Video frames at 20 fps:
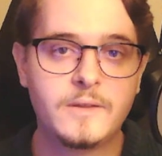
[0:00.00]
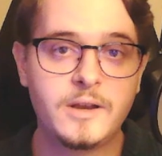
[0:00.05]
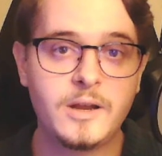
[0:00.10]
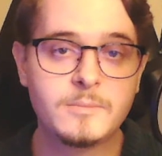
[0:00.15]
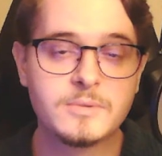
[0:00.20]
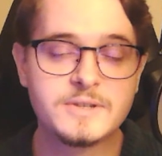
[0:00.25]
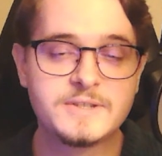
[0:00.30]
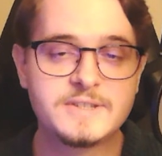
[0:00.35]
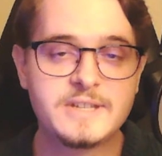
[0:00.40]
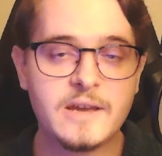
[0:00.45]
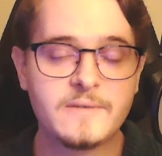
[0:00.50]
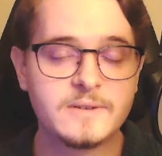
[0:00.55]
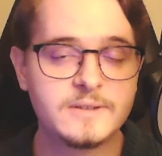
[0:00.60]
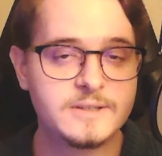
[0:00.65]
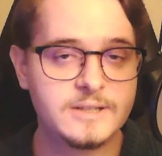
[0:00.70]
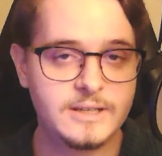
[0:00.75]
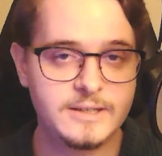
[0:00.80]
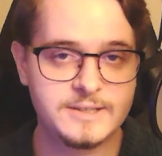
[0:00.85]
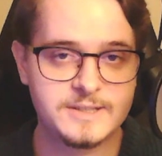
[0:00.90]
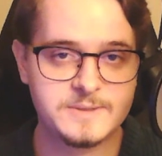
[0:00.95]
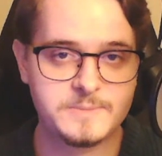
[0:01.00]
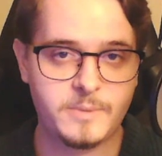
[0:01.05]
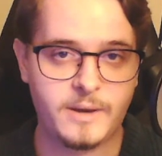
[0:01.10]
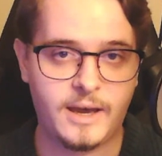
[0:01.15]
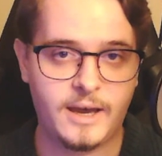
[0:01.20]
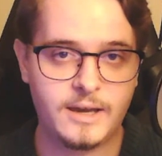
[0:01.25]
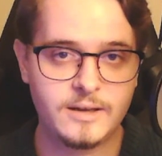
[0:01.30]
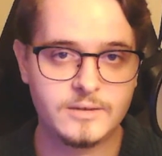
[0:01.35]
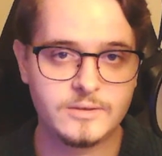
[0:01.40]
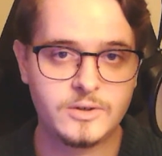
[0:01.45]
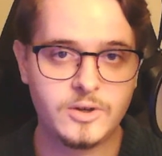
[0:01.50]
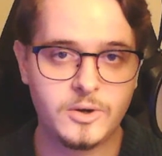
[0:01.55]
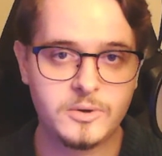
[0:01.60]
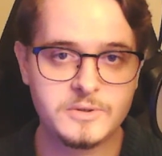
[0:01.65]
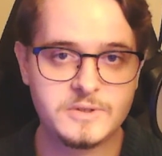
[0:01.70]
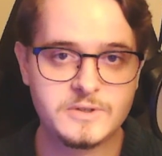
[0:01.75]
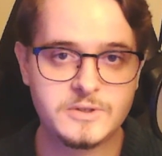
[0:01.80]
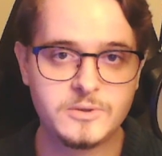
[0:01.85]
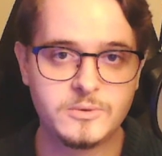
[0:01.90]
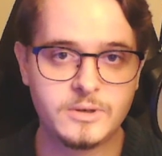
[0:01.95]
number 17 spot
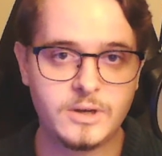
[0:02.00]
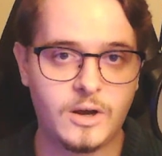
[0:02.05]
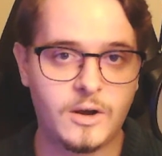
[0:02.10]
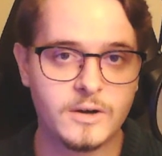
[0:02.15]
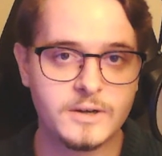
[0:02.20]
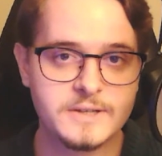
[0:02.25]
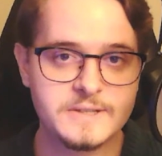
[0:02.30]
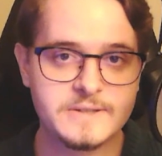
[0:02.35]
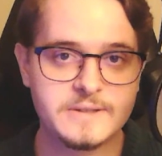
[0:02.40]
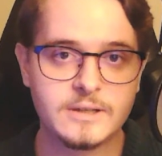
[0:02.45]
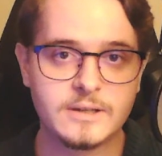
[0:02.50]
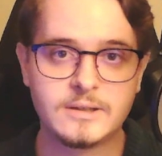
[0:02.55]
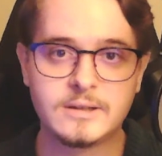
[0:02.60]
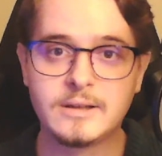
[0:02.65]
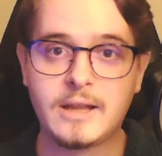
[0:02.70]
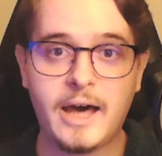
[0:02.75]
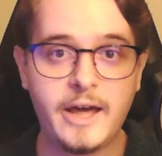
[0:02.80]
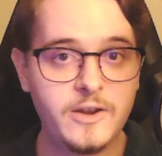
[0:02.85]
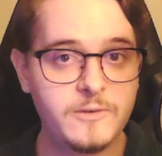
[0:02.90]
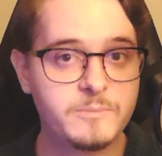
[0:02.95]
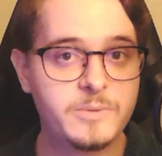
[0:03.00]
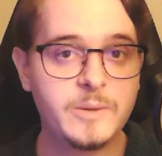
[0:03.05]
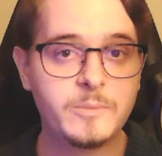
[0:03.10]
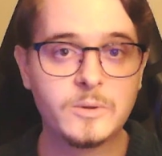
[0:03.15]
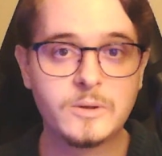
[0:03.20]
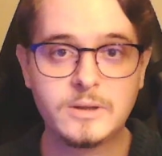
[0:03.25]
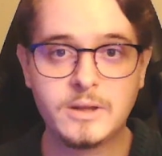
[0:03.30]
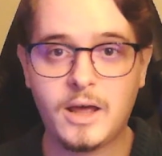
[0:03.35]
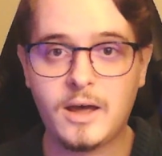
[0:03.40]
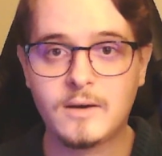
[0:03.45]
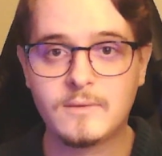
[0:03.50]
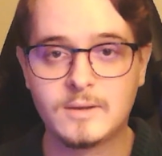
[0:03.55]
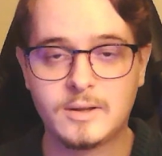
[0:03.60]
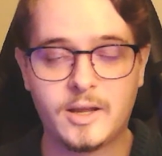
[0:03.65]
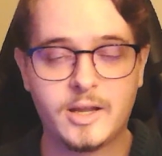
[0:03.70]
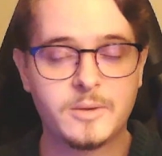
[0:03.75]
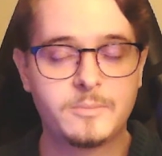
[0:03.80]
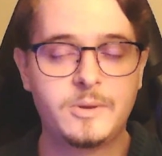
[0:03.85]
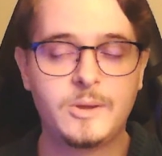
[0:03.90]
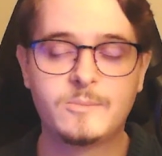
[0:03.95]
goes to an artist that a lot of people love. A
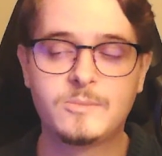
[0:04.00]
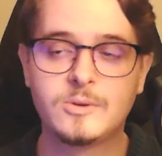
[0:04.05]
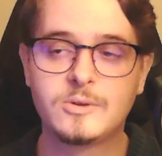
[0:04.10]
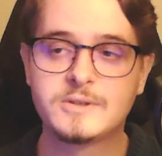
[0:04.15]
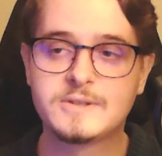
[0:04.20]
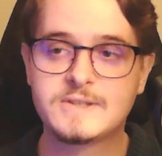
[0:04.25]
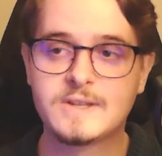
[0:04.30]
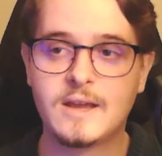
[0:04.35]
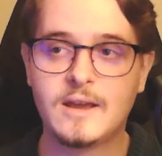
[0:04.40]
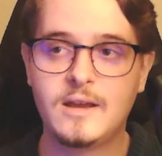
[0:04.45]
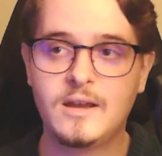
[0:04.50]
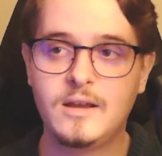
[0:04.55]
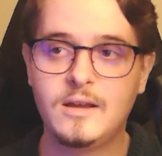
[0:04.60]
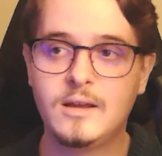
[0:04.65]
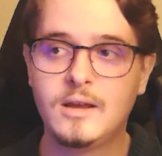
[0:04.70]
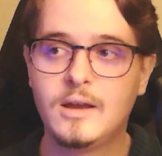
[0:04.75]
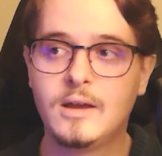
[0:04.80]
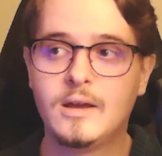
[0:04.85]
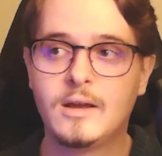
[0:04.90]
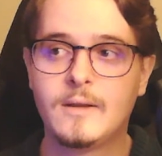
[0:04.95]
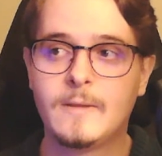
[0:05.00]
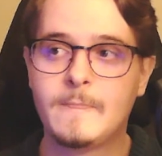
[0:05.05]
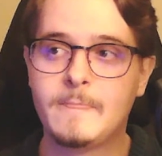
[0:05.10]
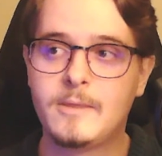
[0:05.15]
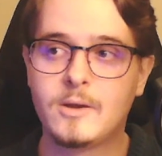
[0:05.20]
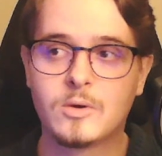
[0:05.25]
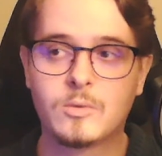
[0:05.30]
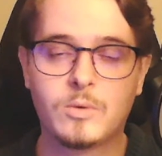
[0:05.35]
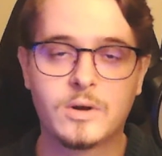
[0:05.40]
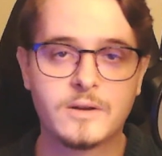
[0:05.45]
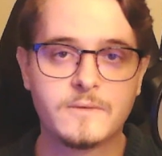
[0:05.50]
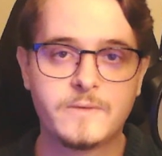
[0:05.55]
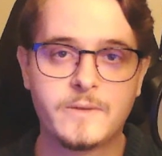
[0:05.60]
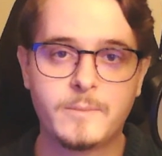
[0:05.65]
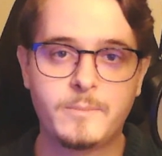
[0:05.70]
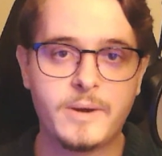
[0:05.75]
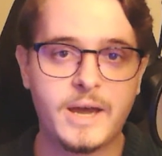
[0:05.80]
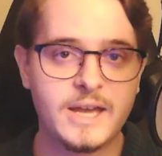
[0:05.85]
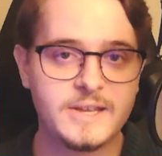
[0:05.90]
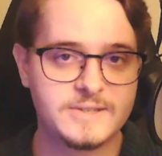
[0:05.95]
lot of people say they're one of the
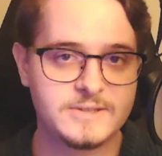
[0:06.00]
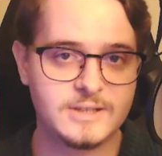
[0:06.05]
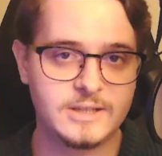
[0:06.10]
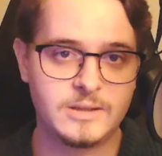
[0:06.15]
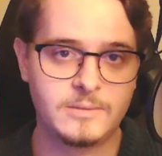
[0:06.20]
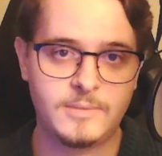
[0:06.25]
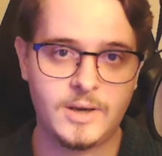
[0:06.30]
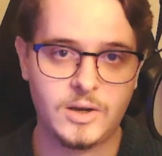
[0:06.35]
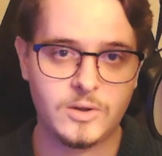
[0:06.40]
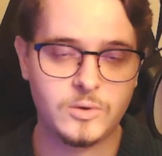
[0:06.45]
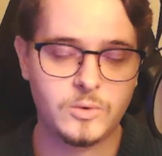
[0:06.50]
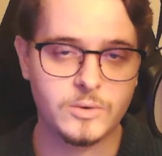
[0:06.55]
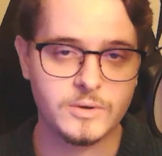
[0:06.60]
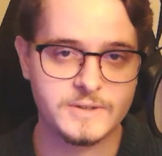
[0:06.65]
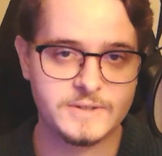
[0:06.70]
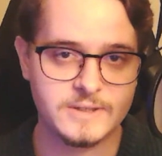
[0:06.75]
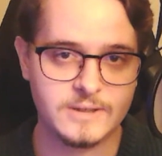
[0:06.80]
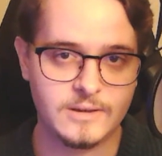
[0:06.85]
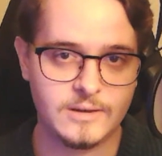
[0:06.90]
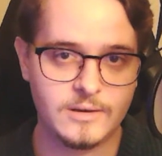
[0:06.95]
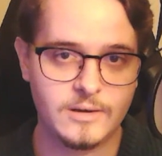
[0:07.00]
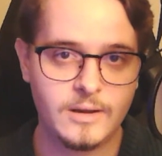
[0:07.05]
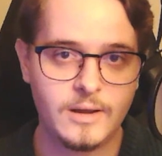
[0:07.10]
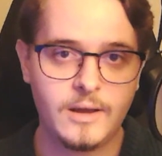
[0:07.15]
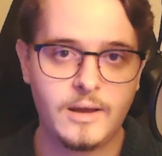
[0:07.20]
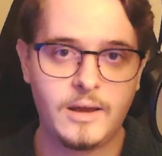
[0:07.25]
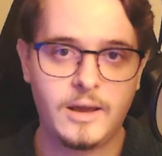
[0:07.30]
best in the metalcore scene.